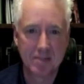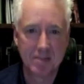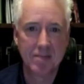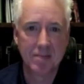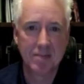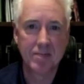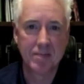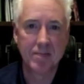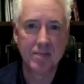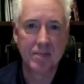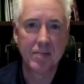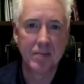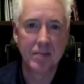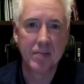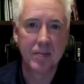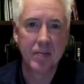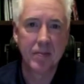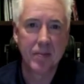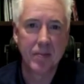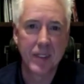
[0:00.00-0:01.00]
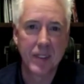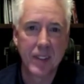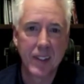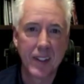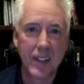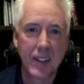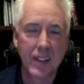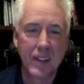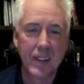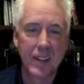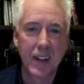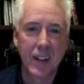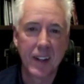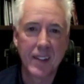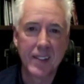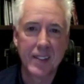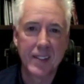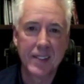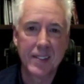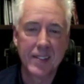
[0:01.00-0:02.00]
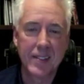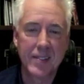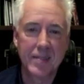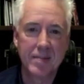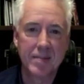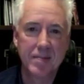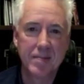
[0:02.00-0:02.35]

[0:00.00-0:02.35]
This person isn't speaking.